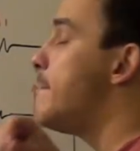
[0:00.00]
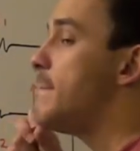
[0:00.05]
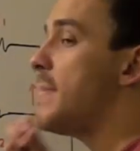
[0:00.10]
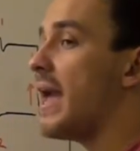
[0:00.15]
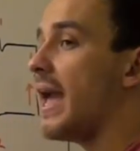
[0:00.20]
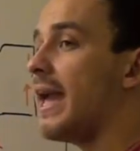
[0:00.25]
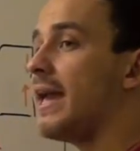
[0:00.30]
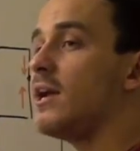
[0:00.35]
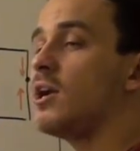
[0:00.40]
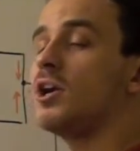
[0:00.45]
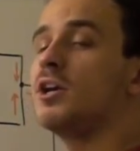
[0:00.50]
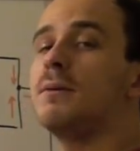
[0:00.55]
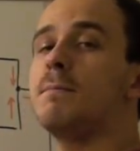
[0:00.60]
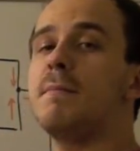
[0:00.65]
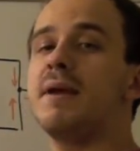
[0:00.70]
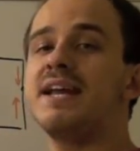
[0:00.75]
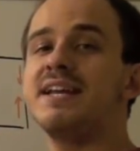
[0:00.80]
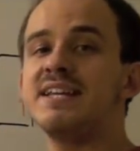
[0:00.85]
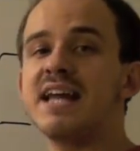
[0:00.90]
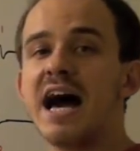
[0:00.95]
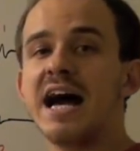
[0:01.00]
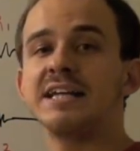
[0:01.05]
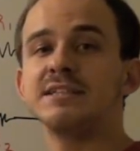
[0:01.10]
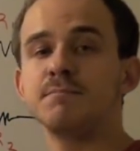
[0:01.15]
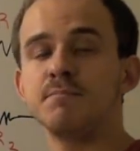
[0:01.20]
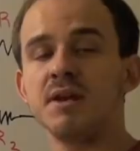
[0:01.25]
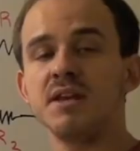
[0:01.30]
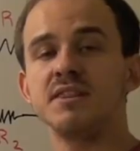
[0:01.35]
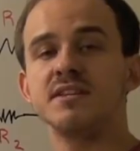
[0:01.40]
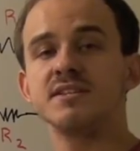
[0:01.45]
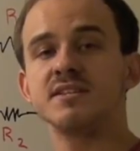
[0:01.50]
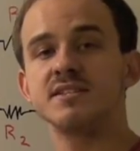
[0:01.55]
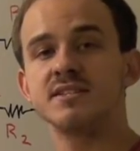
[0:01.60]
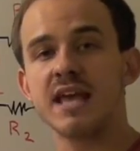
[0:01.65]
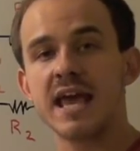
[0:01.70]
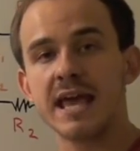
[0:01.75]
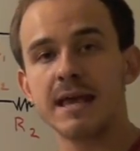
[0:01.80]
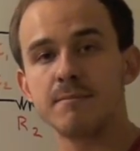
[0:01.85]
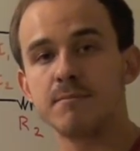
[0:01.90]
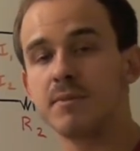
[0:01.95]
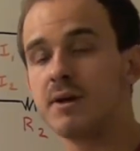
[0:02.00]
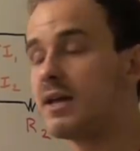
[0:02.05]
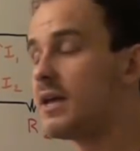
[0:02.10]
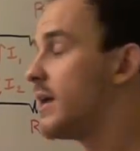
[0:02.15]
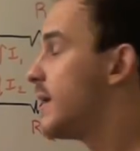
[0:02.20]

may or may not be the same.